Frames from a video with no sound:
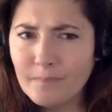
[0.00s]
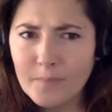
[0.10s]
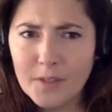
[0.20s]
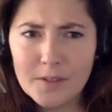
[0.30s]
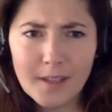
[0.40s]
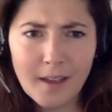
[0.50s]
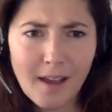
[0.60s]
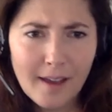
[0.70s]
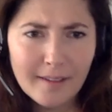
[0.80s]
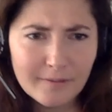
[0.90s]
there's like
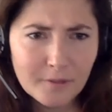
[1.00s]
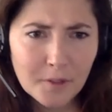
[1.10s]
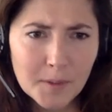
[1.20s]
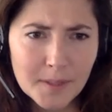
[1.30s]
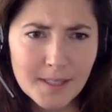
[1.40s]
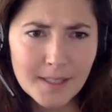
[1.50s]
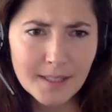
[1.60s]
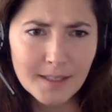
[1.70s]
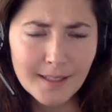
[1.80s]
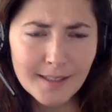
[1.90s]
high frequency,
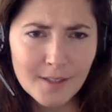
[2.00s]
I think it's